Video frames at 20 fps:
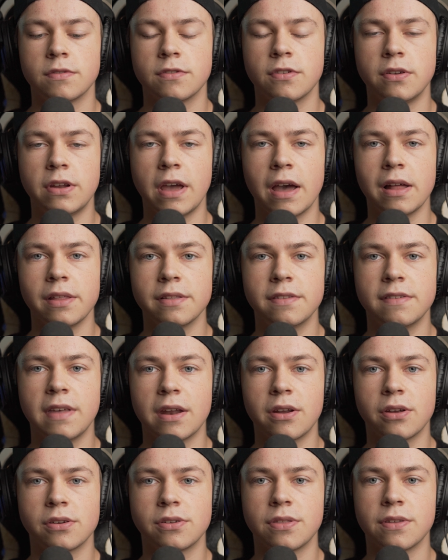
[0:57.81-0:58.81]
So now let's
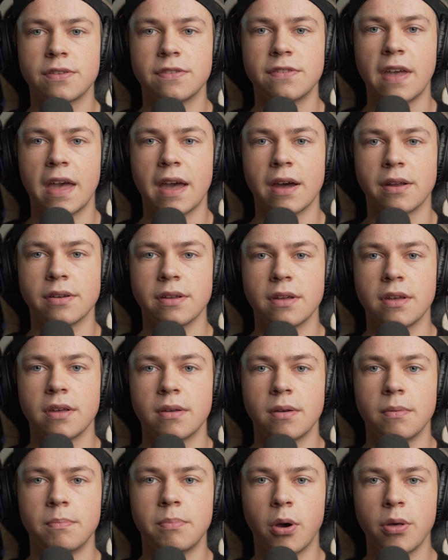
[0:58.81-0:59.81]
get onto the sound.
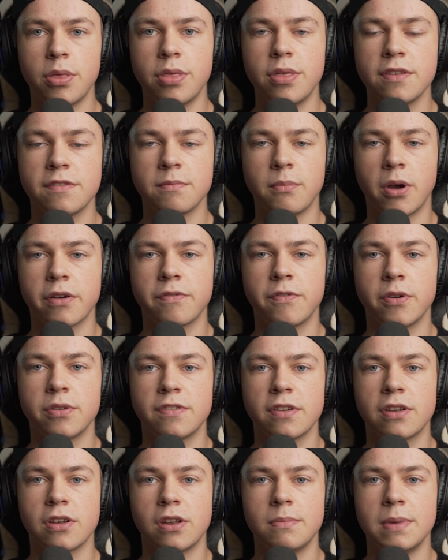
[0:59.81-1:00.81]
Both of these
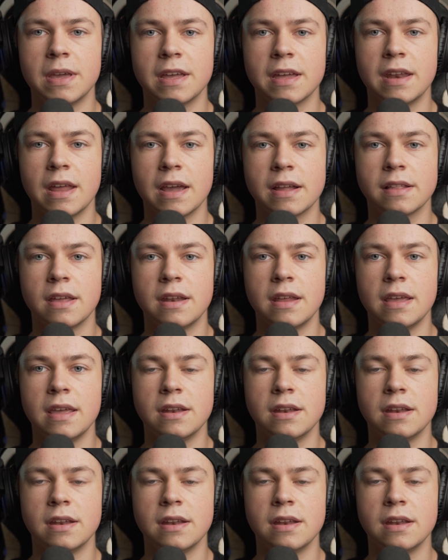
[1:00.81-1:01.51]
microphones are going to be connected